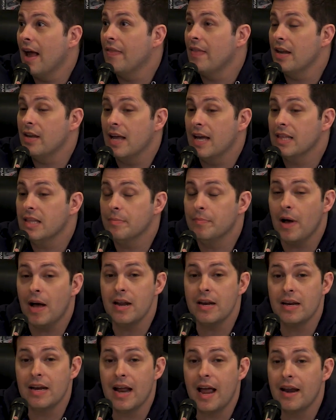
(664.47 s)
And then you hit the
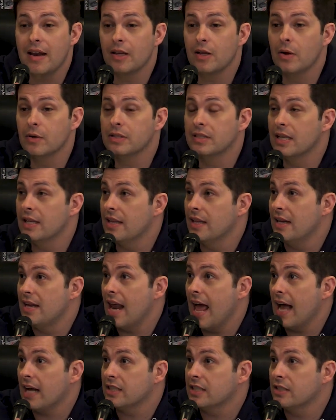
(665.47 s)
button and it goes to the
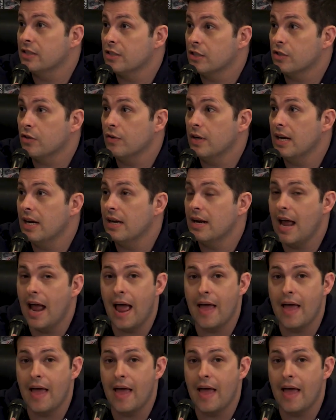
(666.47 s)
next screen,